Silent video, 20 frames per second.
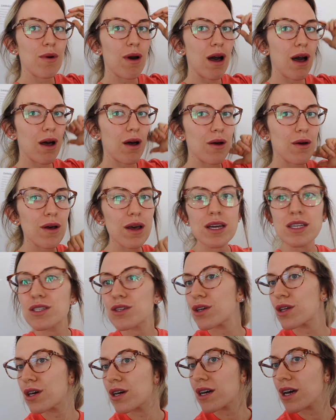Wow. I
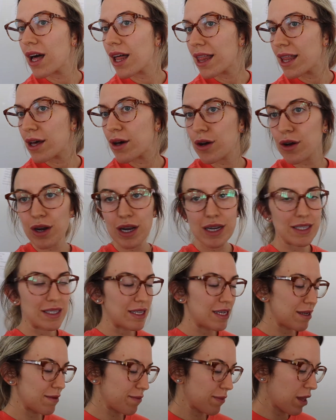do look yeah. a little
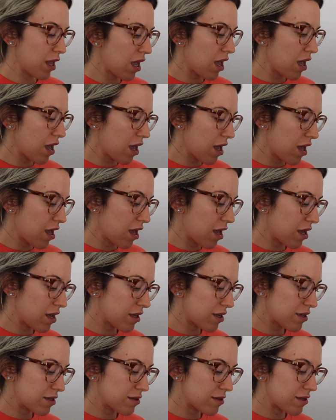crazy.
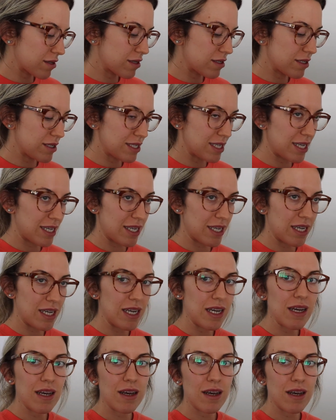N. D.